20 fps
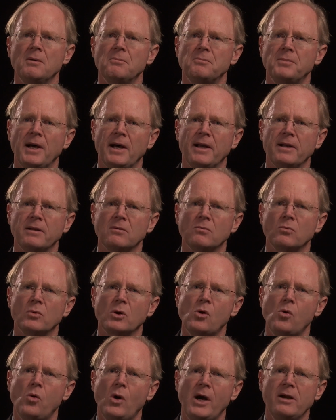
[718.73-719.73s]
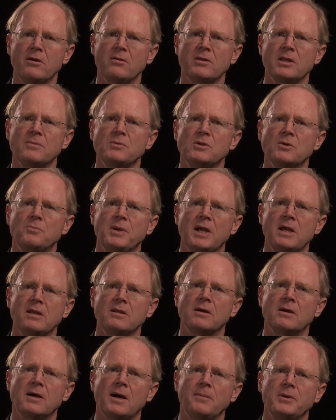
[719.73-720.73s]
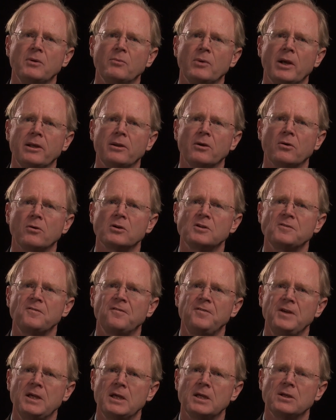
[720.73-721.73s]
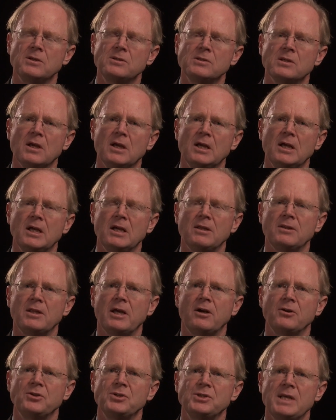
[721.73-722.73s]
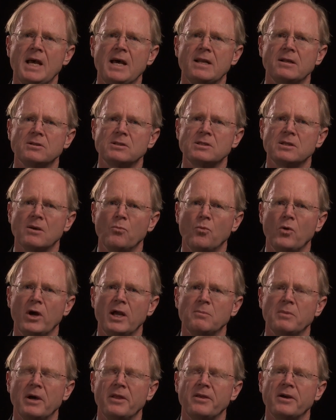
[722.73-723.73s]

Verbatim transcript: but require them to pay the copyright owners fees that are set in some way by